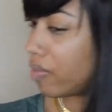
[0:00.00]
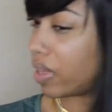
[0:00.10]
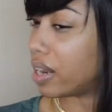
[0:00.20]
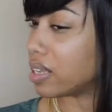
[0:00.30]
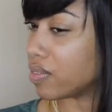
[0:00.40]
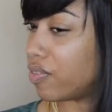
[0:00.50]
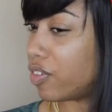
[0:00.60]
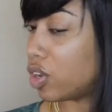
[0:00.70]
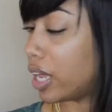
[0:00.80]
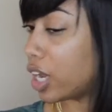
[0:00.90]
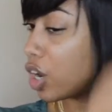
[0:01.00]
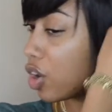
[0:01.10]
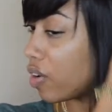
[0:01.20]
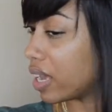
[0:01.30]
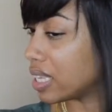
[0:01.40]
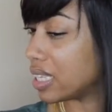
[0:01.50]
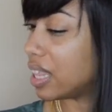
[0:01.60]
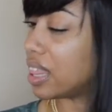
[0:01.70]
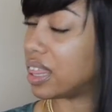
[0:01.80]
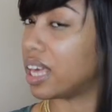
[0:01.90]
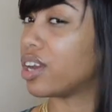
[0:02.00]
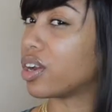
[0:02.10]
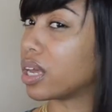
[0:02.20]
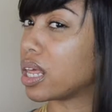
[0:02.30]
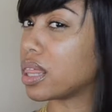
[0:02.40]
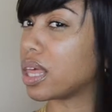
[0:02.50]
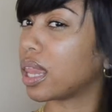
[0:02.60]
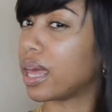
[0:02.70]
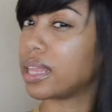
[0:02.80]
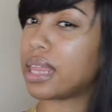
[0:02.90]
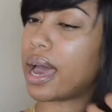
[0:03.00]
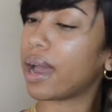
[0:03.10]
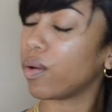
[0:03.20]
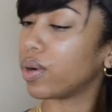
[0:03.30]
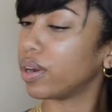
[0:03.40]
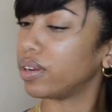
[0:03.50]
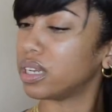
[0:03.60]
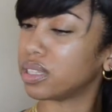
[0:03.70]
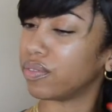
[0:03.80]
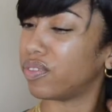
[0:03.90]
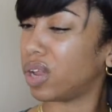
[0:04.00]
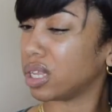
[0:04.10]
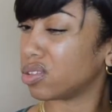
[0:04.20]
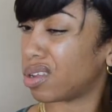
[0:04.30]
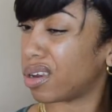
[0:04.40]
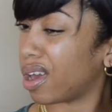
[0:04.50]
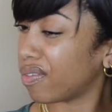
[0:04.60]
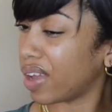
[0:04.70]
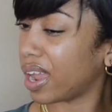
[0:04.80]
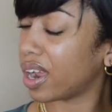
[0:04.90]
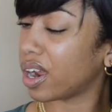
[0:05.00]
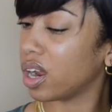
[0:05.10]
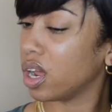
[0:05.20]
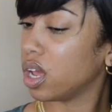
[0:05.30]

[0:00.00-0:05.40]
that it doesn't feel like crazy thin or anything like that, where it doesn't feel like there's enough hair.